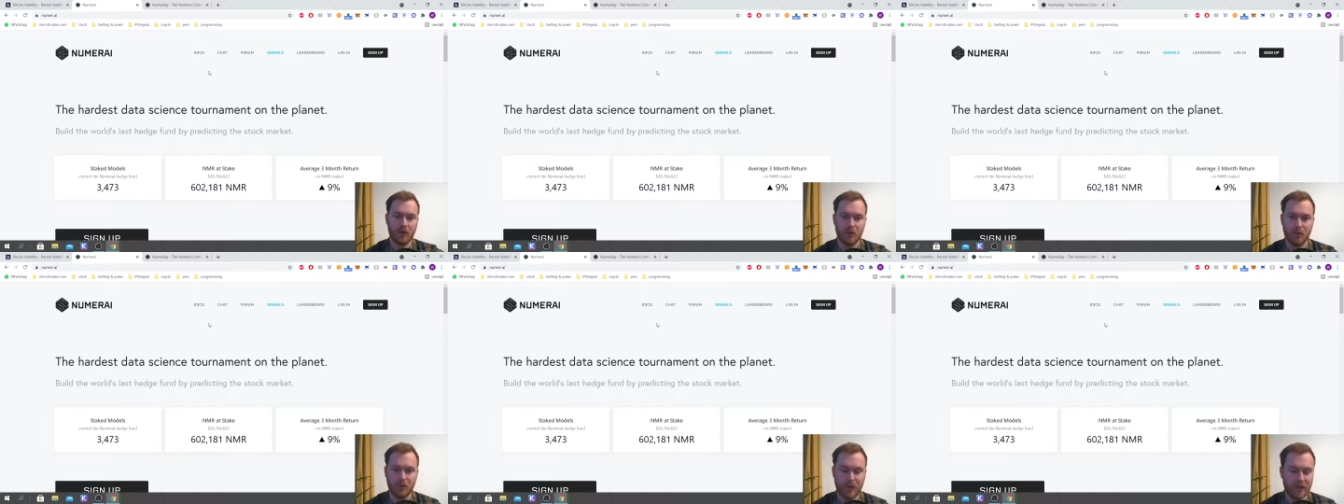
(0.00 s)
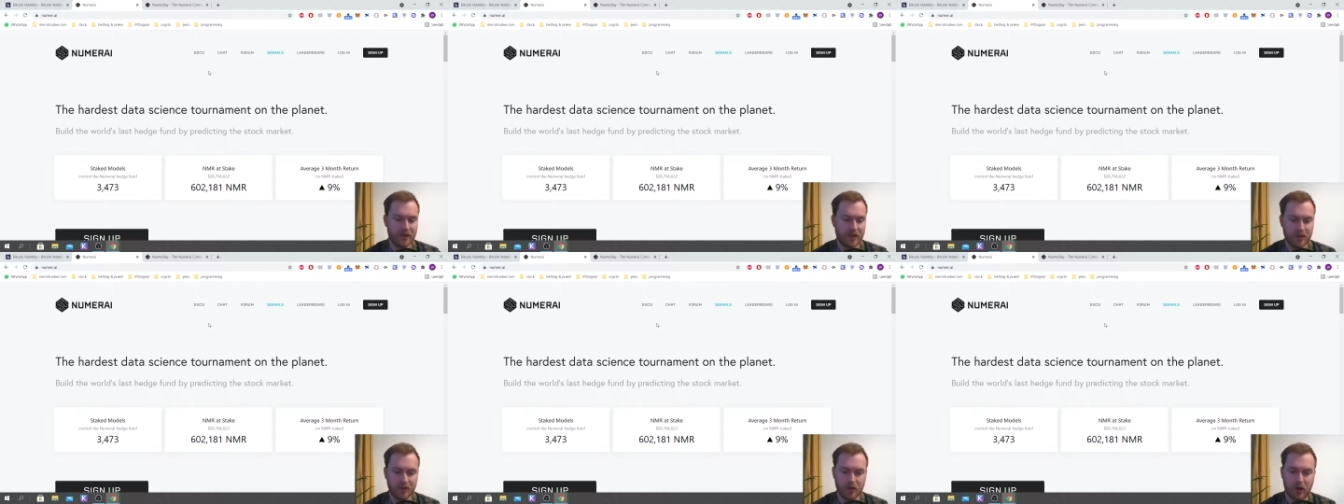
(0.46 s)
when are
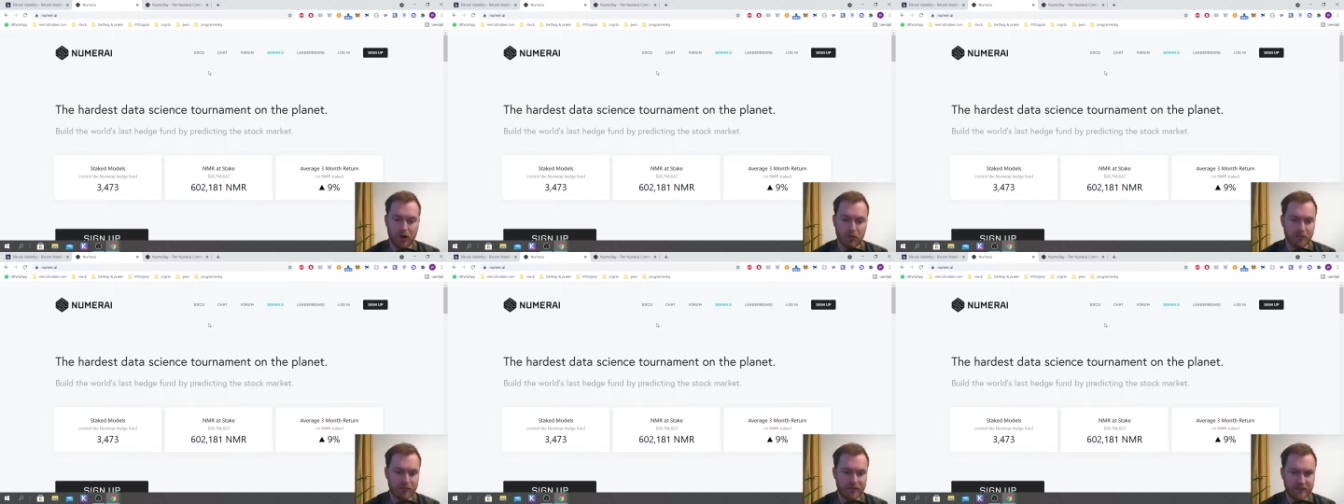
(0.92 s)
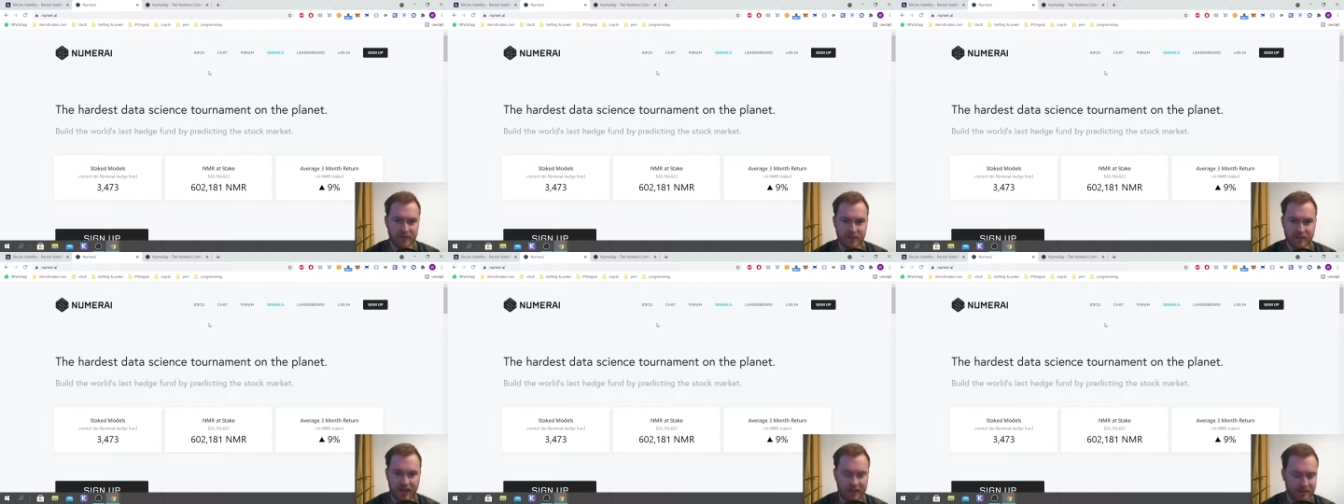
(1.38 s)
you
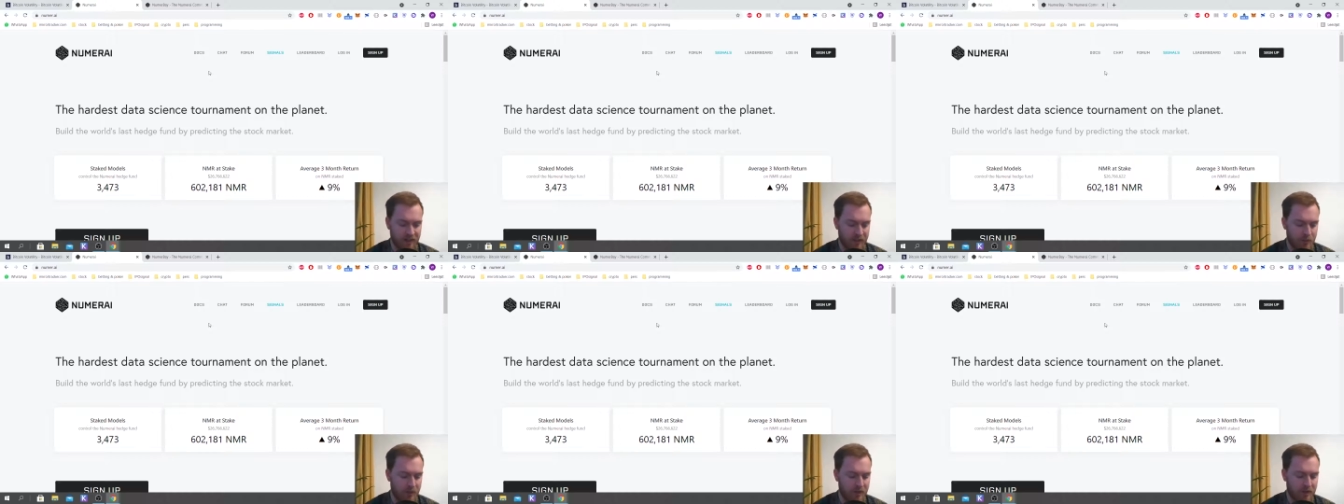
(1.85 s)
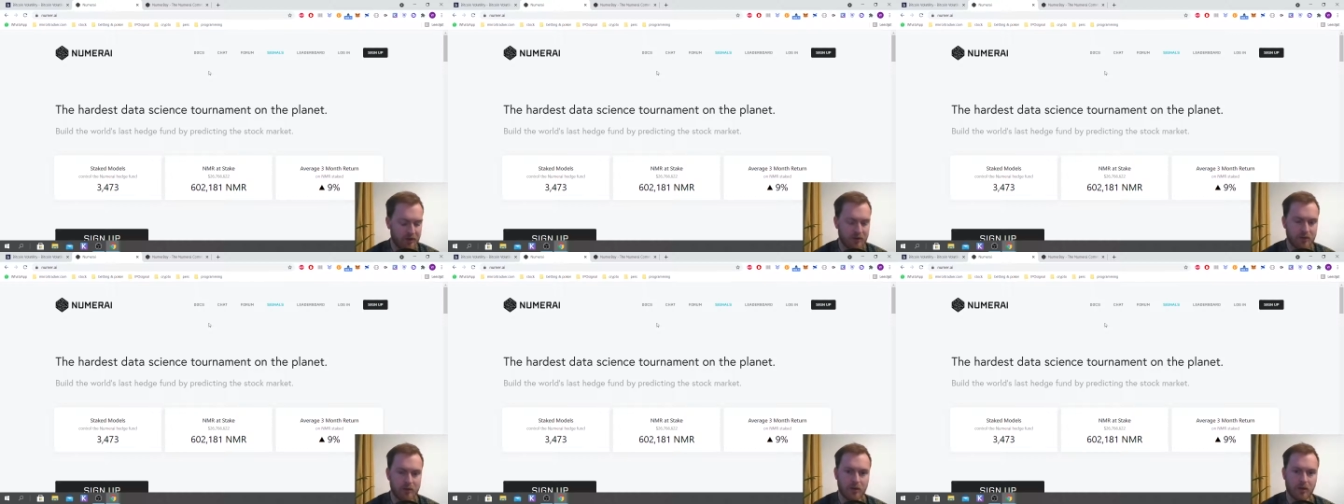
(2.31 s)
overfitting data? When are
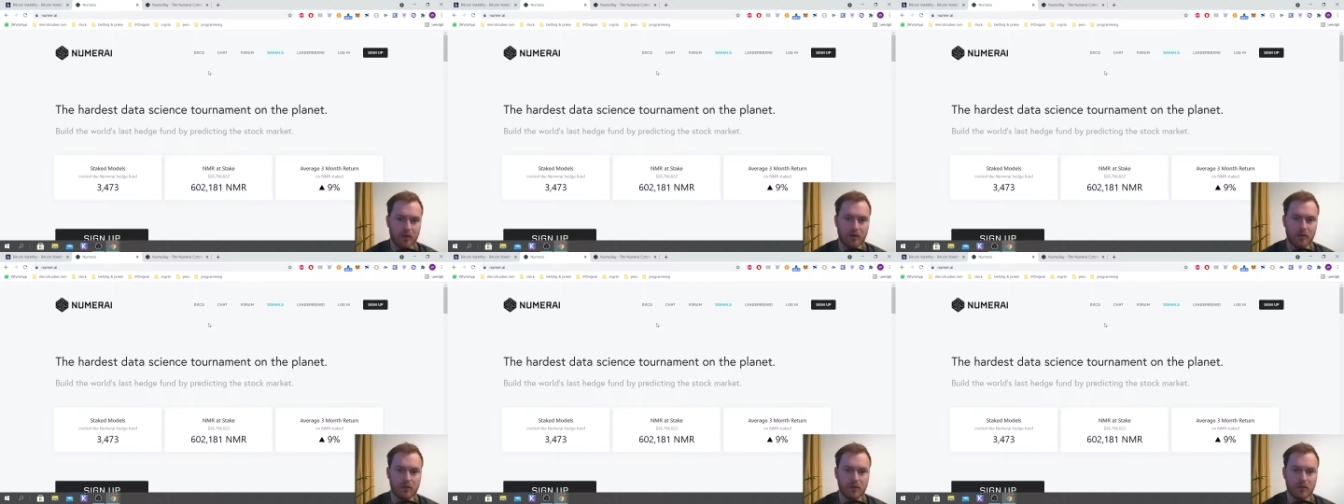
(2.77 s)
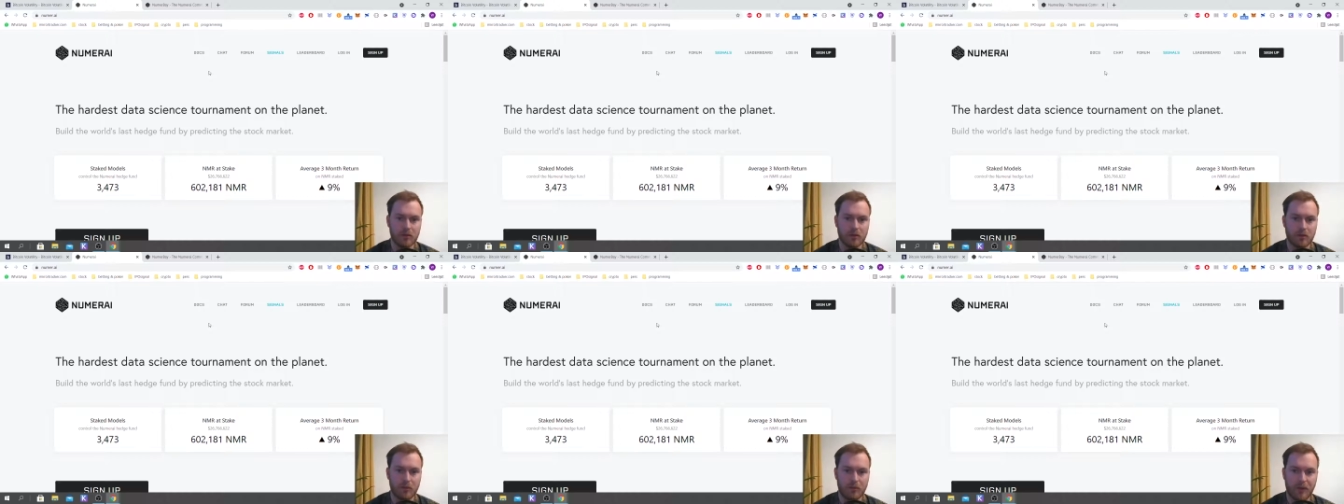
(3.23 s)
you
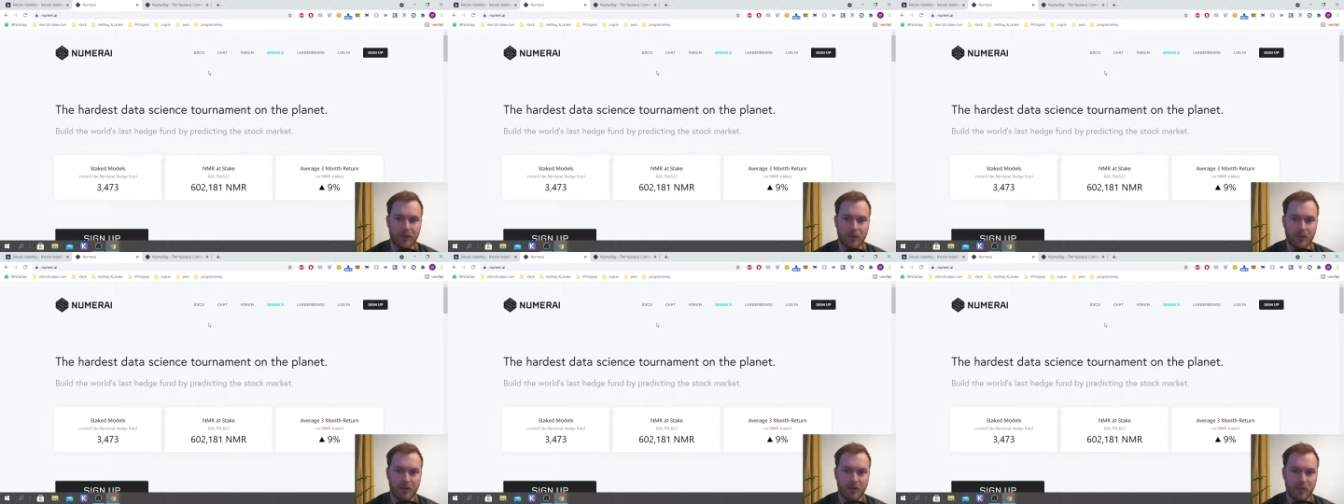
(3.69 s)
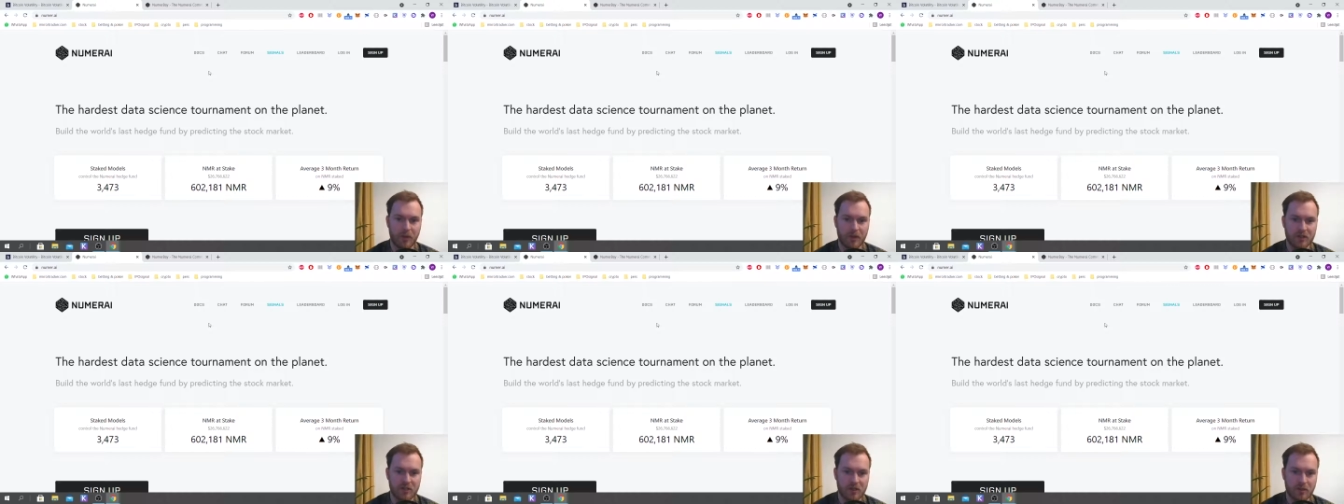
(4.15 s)
when
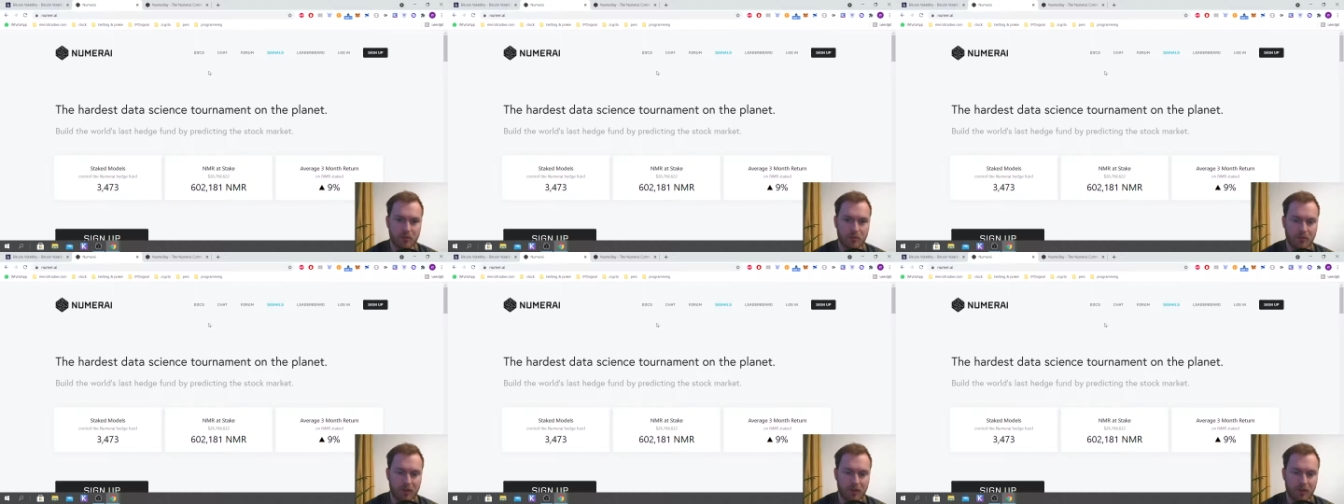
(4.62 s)
is there?